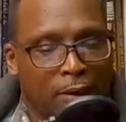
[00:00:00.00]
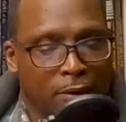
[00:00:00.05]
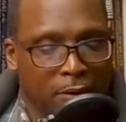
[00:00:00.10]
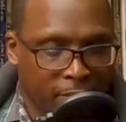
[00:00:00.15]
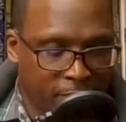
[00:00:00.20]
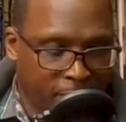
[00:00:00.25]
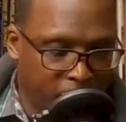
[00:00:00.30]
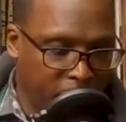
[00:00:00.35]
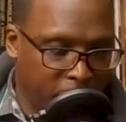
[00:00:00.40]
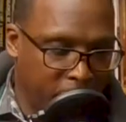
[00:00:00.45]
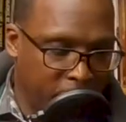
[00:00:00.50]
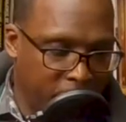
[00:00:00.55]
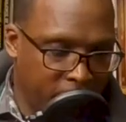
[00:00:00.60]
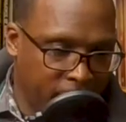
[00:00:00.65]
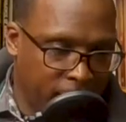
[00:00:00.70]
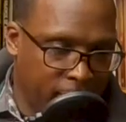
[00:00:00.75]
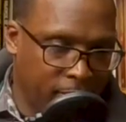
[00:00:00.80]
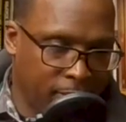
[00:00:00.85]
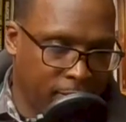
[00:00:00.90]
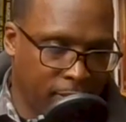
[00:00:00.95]
know, I don't know if you,
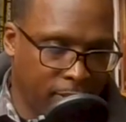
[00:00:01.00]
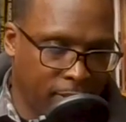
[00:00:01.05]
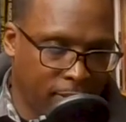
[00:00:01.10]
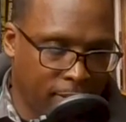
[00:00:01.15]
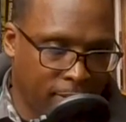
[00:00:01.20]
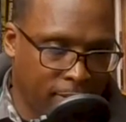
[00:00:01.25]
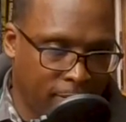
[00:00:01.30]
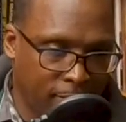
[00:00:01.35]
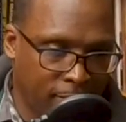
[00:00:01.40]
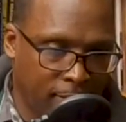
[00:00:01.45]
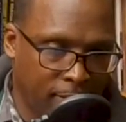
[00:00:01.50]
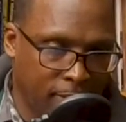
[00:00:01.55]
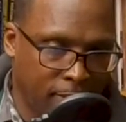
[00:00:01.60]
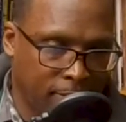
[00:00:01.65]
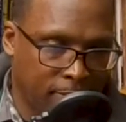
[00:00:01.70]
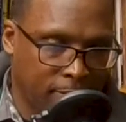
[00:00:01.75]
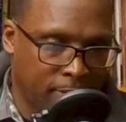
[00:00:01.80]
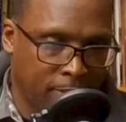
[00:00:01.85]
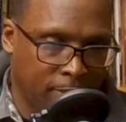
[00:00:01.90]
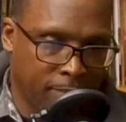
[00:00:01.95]

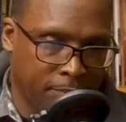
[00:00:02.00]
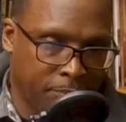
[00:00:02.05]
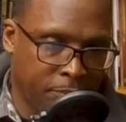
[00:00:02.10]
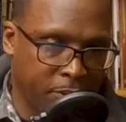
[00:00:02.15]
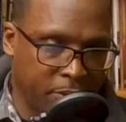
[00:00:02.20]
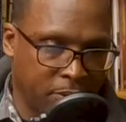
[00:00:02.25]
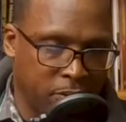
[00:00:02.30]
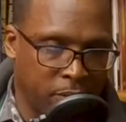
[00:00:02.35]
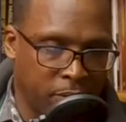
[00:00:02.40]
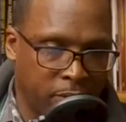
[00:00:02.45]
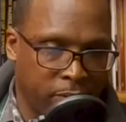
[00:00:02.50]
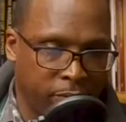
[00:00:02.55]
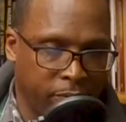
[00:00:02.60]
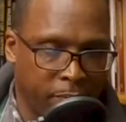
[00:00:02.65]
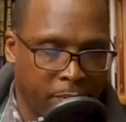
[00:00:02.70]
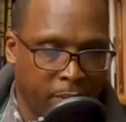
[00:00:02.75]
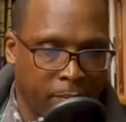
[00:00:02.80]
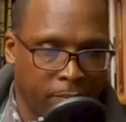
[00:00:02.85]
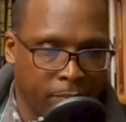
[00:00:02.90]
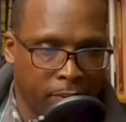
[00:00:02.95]
I'm pretty sure you
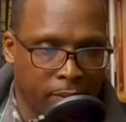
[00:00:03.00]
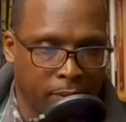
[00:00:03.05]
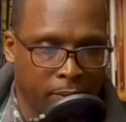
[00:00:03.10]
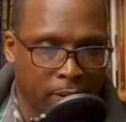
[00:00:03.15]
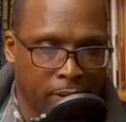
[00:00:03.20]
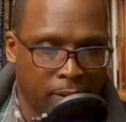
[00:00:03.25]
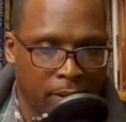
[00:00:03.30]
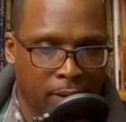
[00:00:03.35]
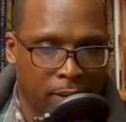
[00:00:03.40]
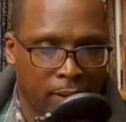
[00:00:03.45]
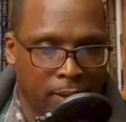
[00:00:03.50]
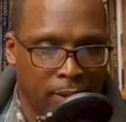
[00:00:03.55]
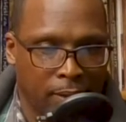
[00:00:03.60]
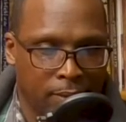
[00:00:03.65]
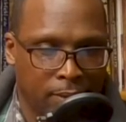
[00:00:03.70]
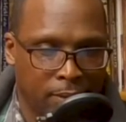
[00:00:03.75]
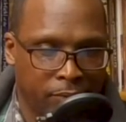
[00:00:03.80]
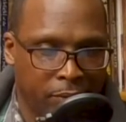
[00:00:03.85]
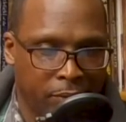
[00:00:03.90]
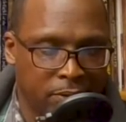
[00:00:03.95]

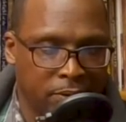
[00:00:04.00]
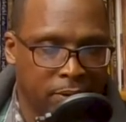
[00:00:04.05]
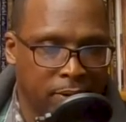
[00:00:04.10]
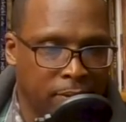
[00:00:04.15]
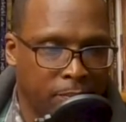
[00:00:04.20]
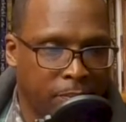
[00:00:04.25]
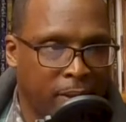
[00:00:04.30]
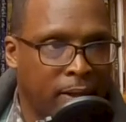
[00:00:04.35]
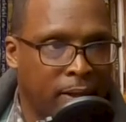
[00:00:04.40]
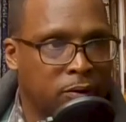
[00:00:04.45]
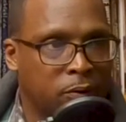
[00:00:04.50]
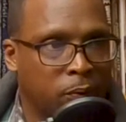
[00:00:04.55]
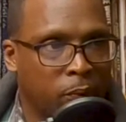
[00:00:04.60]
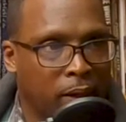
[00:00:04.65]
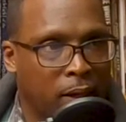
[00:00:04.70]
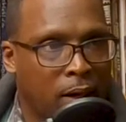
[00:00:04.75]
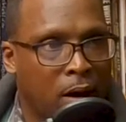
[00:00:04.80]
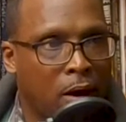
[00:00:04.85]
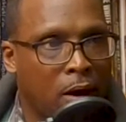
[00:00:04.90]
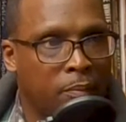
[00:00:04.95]
remember, he recently passed
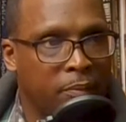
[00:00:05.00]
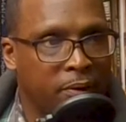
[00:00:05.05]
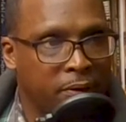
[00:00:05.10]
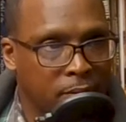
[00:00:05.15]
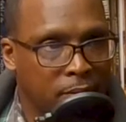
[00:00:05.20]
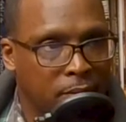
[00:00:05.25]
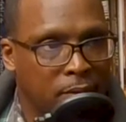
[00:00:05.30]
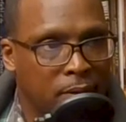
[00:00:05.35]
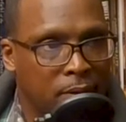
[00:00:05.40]
away, Carmen.